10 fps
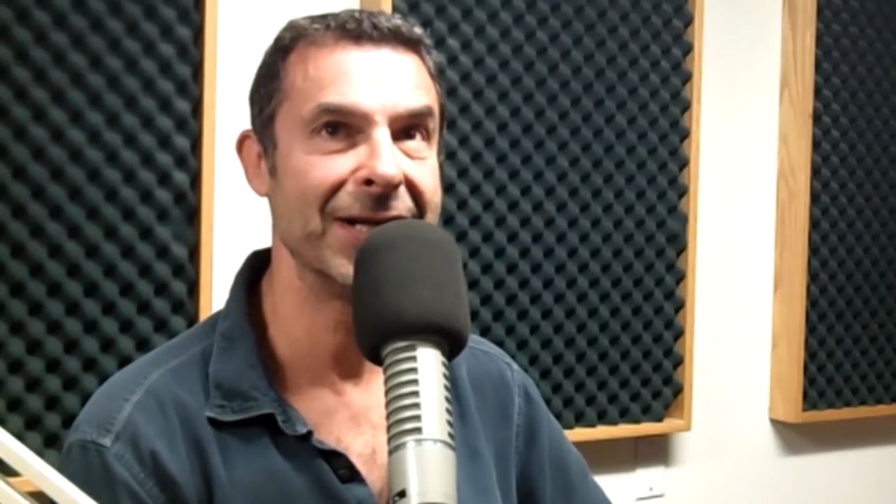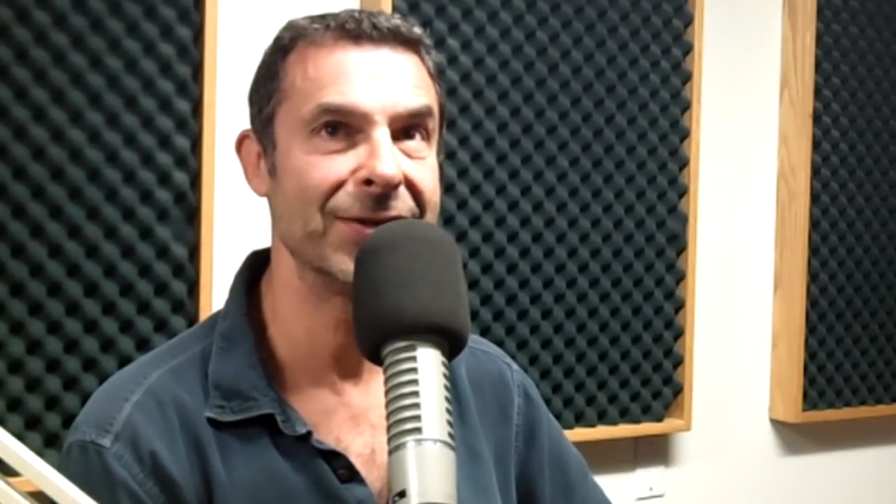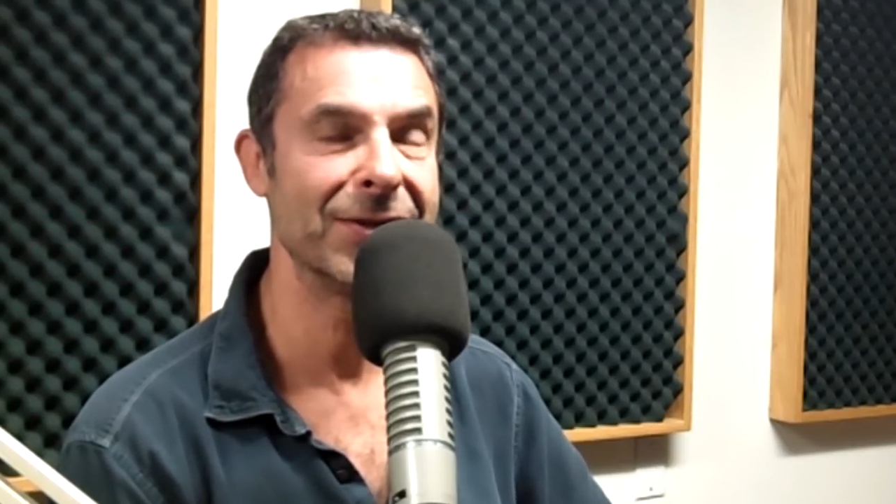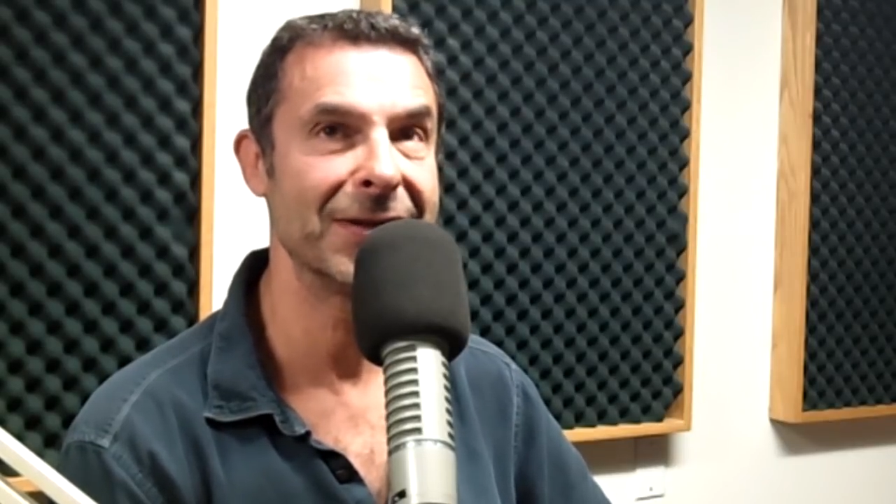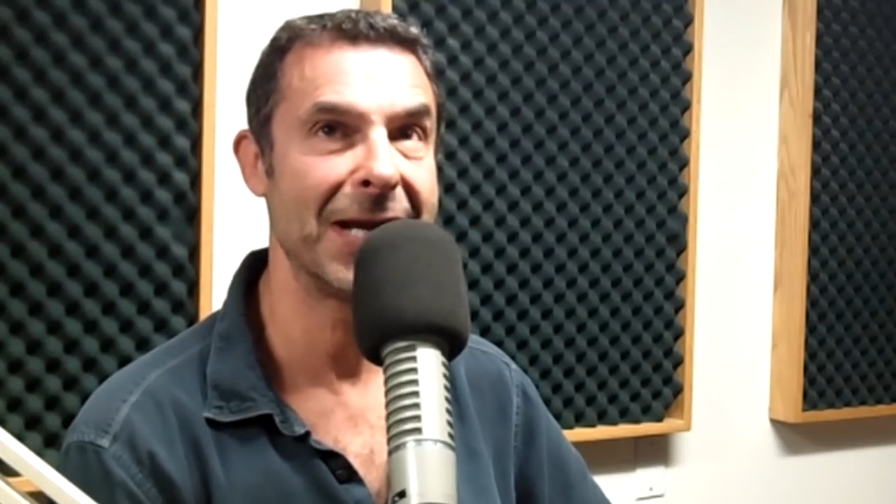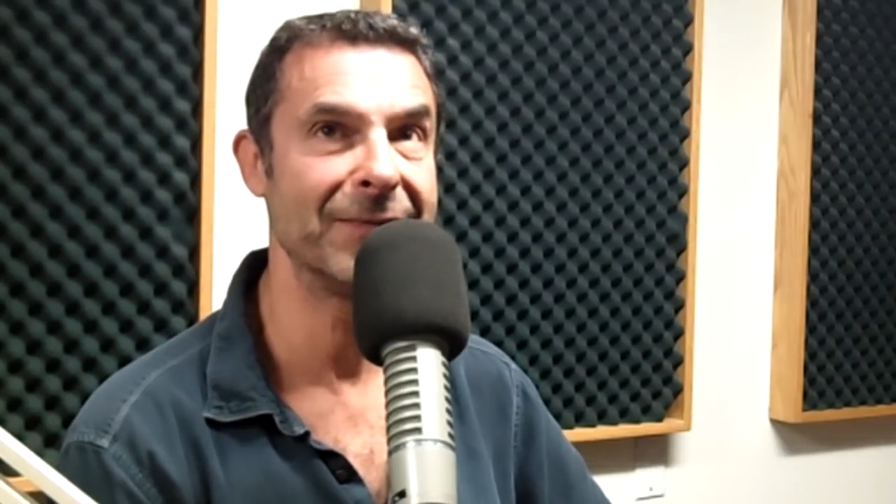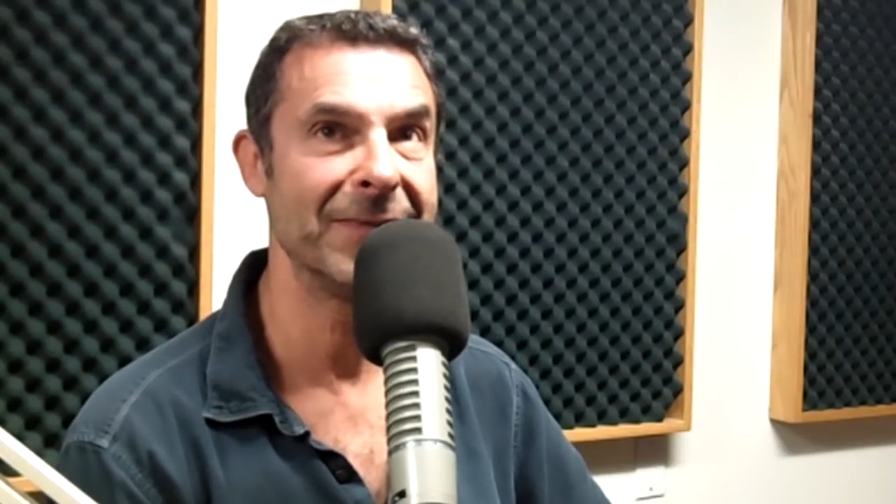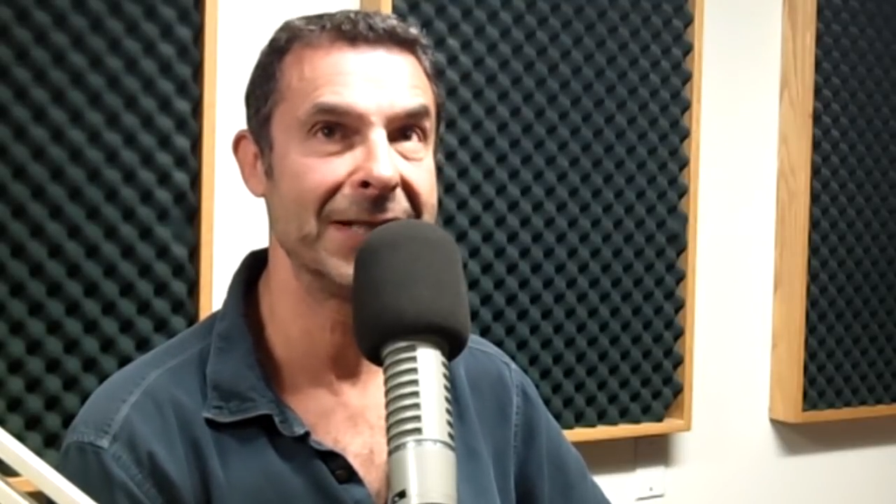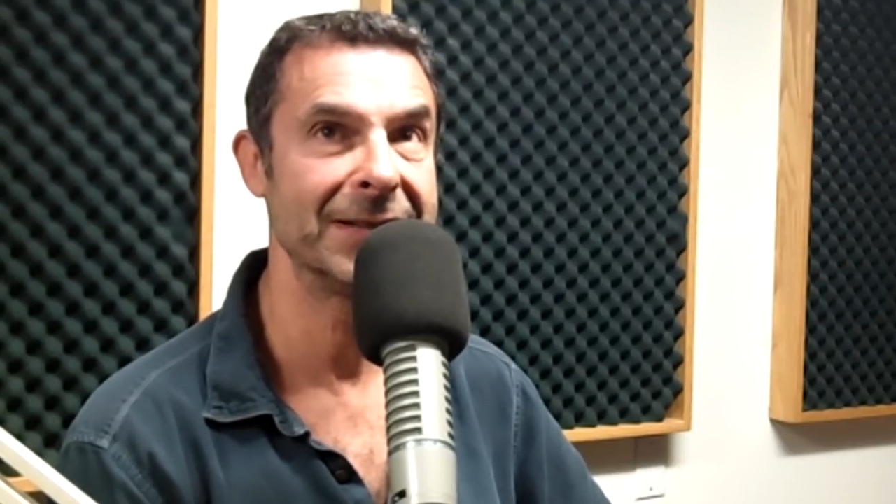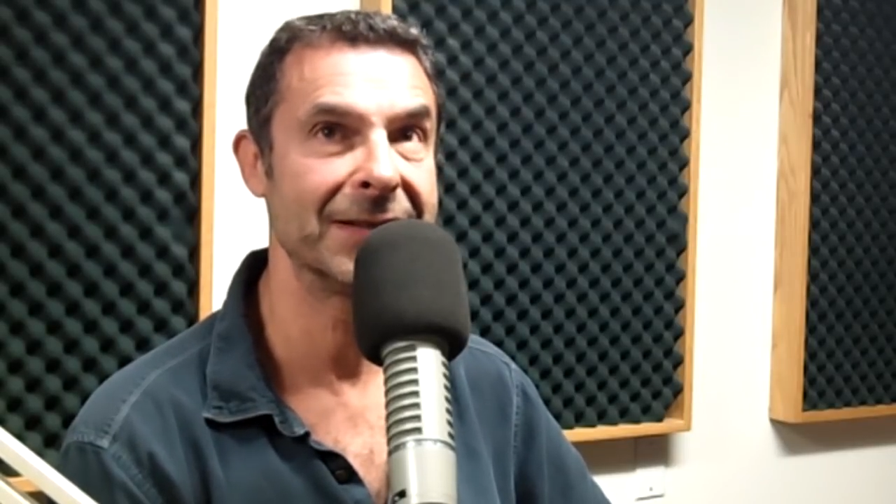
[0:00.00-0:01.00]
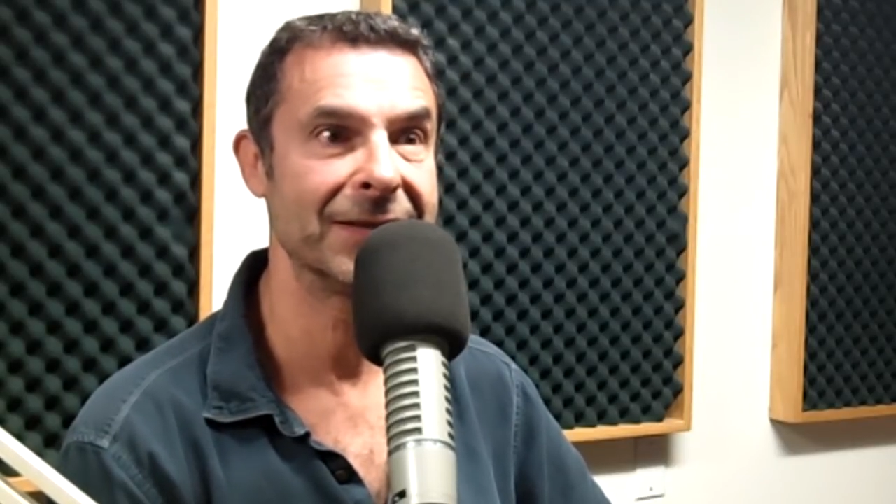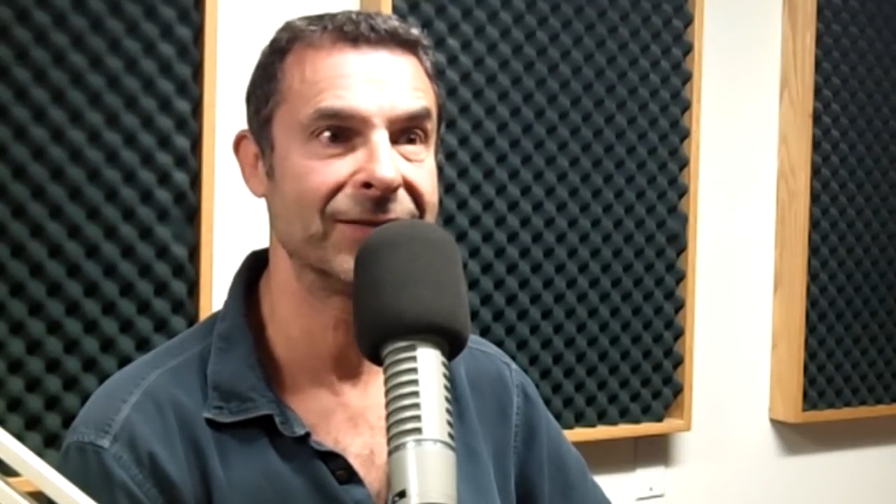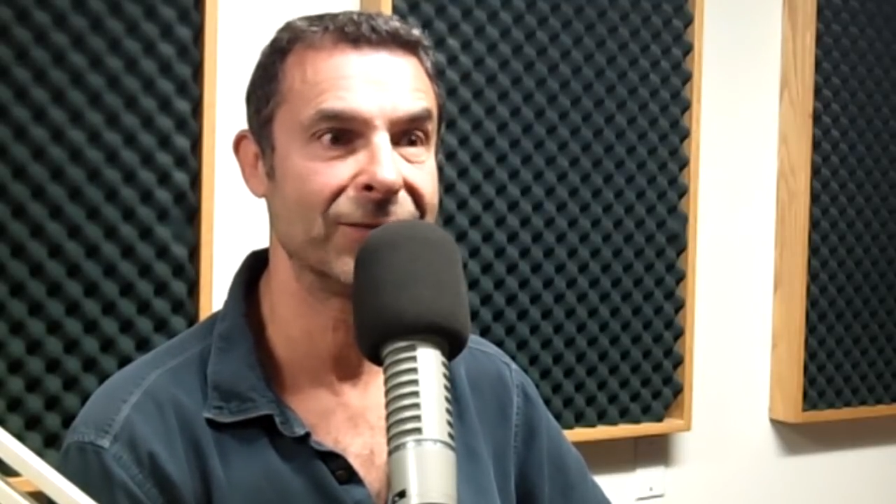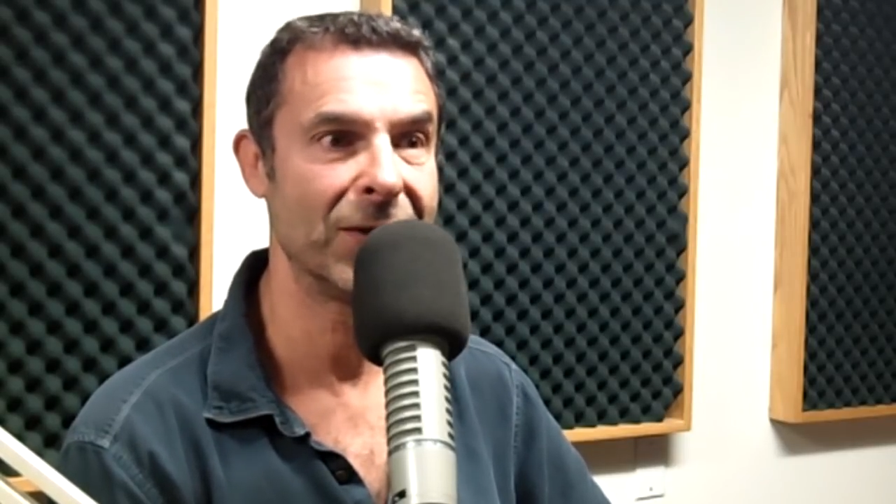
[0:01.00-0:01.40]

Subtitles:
Either that means there's